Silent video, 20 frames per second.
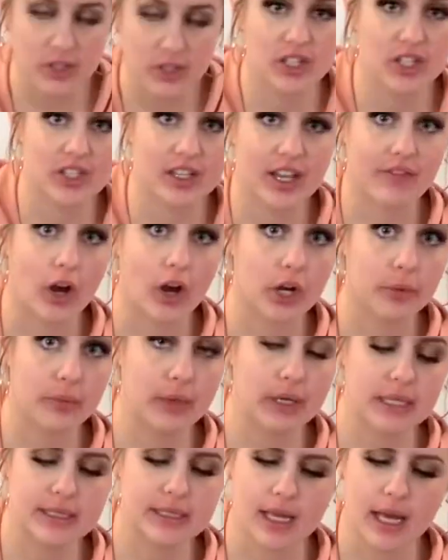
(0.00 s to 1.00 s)
just have hard
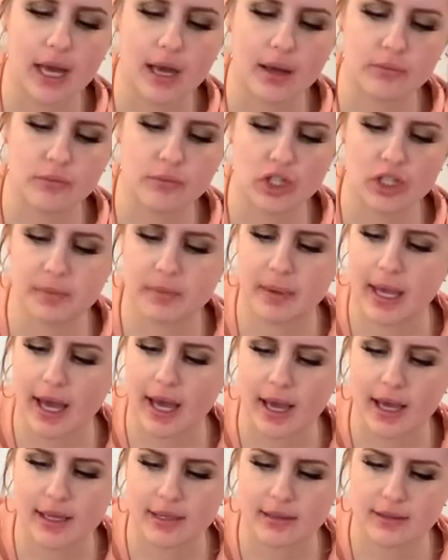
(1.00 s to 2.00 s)
books, just
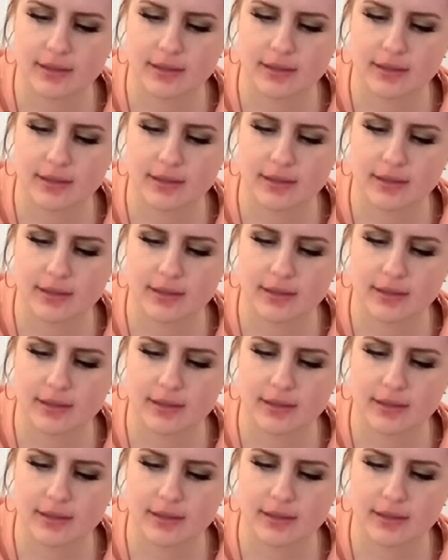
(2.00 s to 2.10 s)
because